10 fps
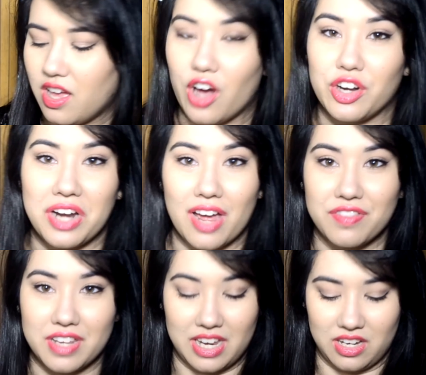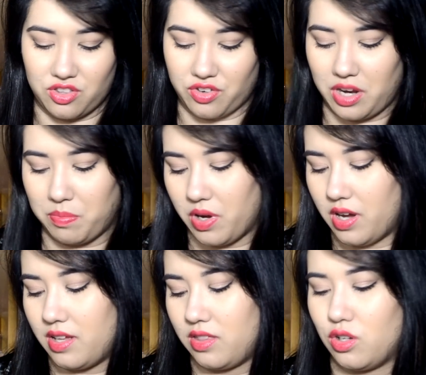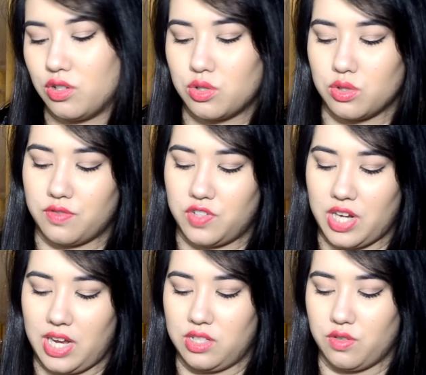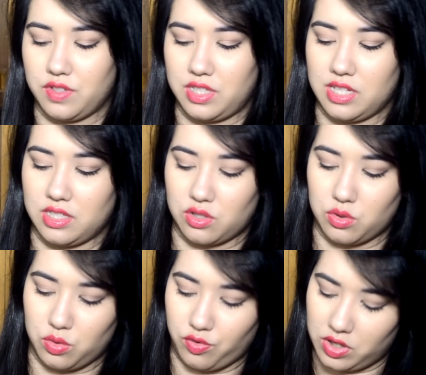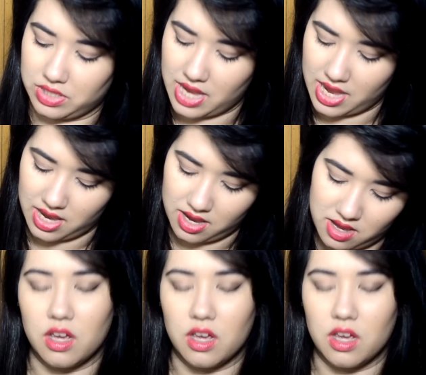I don't have the Naked 3, but those sorts of shades, obviously, as it's called Rosé.